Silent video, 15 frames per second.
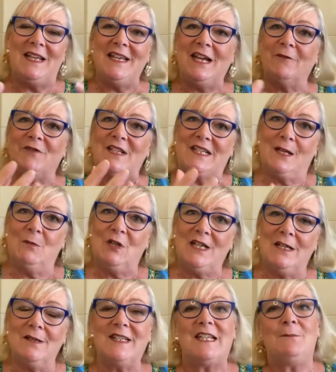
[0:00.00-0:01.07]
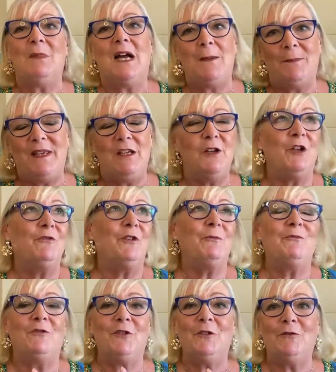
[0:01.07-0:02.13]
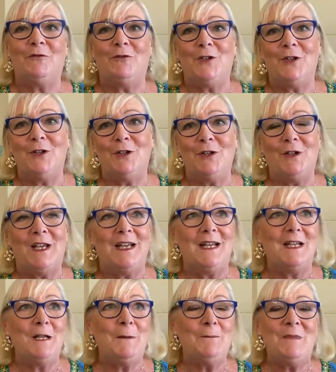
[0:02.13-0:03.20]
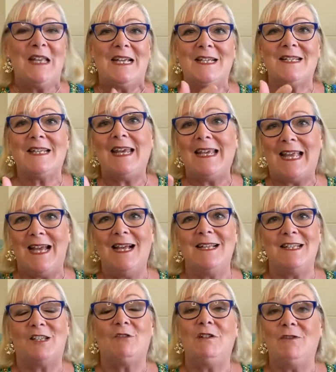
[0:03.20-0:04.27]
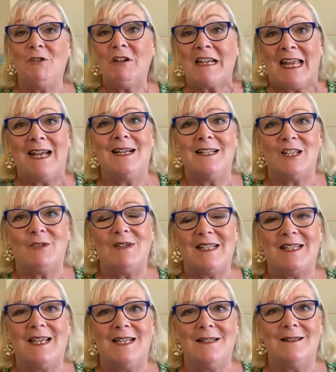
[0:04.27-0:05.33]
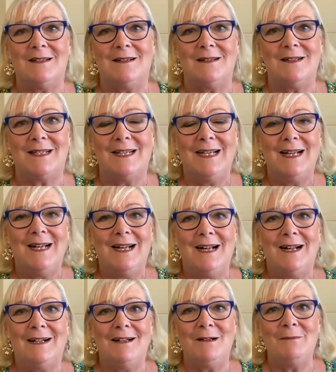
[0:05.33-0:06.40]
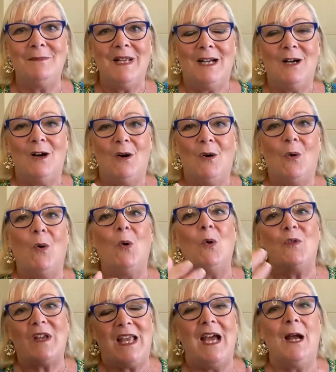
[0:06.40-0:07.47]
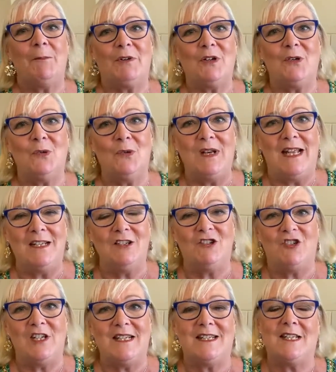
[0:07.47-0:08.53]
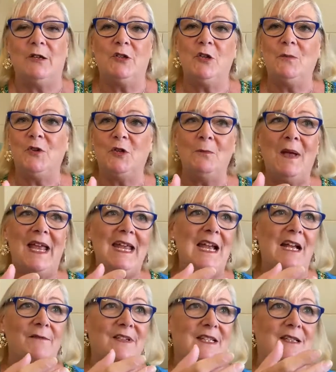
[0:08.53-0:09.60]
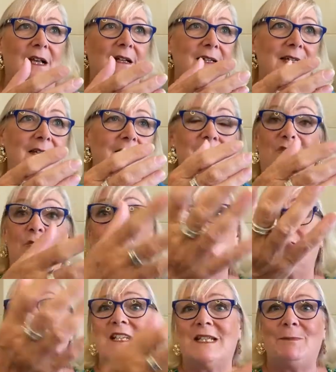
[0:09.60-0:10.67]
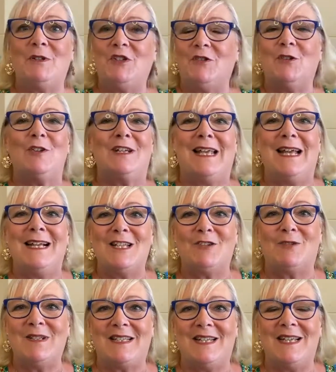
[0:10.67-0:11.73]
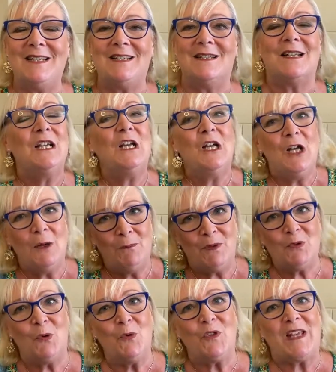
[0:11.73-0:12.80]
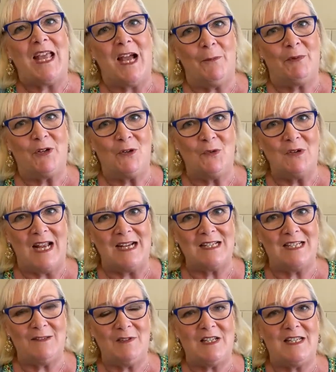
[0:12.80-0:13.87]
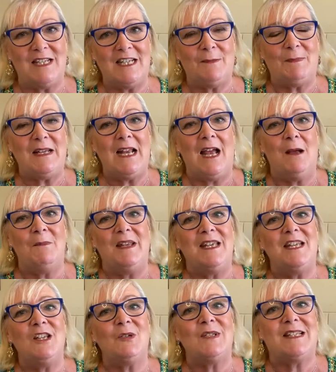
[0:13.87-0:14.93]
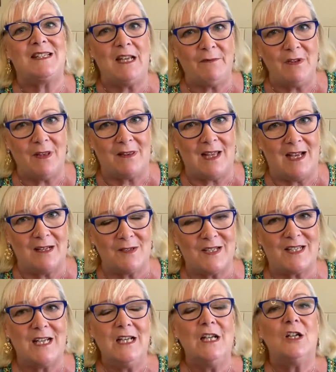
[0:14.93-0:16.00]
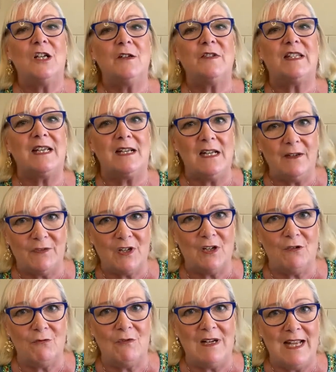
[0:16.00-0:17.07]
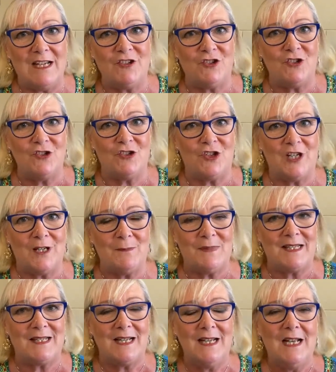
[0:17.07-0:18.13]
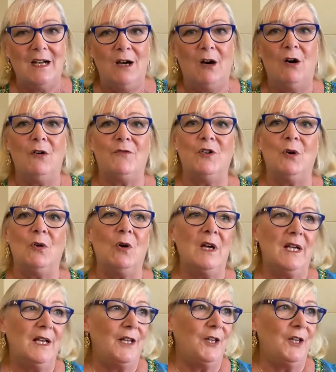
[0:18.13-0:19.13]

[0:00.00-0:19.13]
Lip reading: yet for someone else it might be, for say Cancer, if you're a Cancer ascendant, all the Capricorn energy, so you may have Sun in Taurus, but you've got a Cancer ascendant, but all the Capricorn activity has been happening in your 7th house of significant relationships, of your